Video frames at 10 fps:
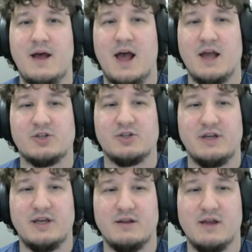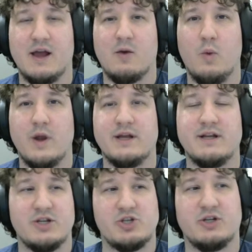actually like win
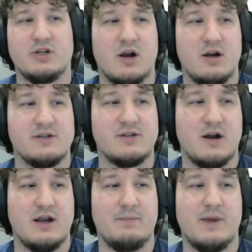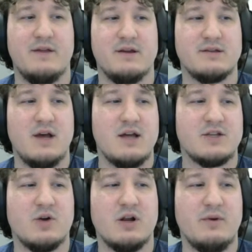condition cards are hit by this.
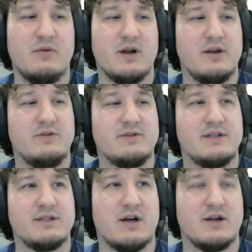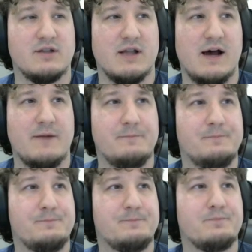So we're going to be wanting to use these cards a lot.
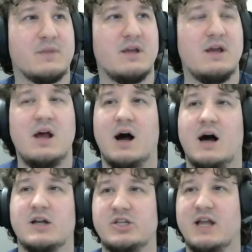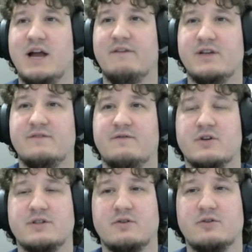Chilai Frieza
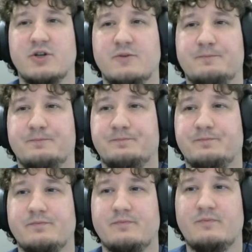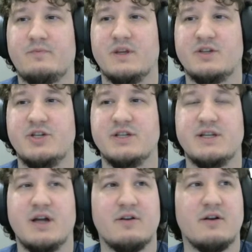Force Soldier. She is
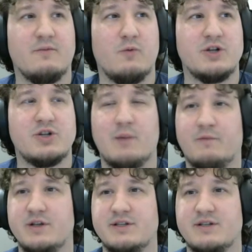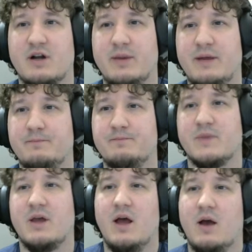another 1-drop Frieza's Army.
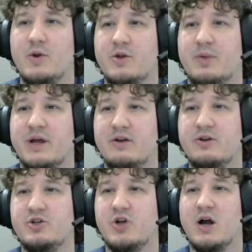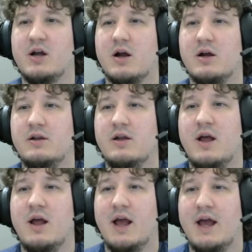When you play her, you draw a card.
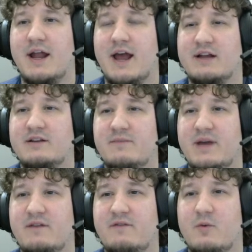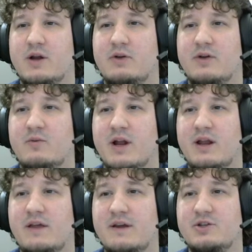And active main for 1 green, 1
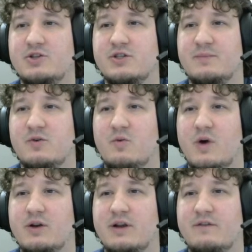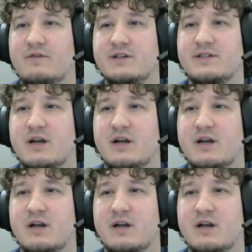anything. Choose up to 1 green Frieza's